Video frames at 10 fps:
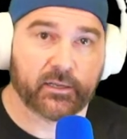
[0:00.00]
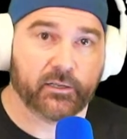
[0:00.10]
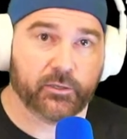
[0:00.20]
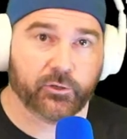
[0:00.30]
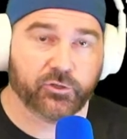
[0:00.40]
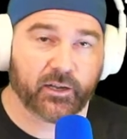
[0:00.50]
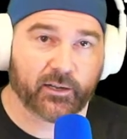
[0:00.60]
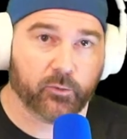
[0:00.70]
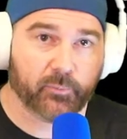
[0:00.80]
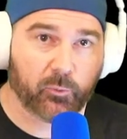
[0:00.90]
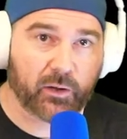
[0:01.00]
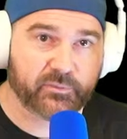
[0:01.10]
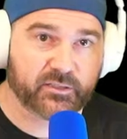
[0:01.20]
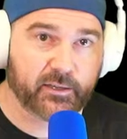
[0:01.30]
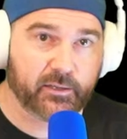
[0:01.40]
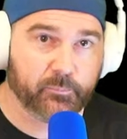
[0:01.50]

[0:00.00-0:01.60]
you can check out my website,